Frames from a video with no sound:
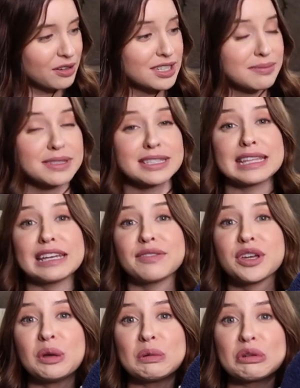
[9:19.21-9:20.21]
Christmas, and they
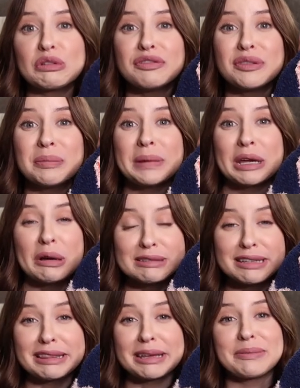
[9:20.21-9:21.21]
have cute little flamingos
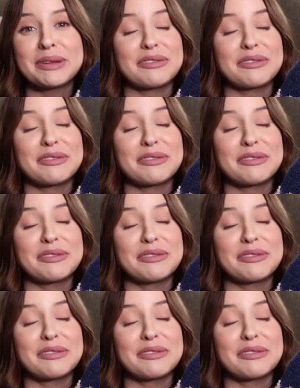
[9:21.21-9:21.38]
on them.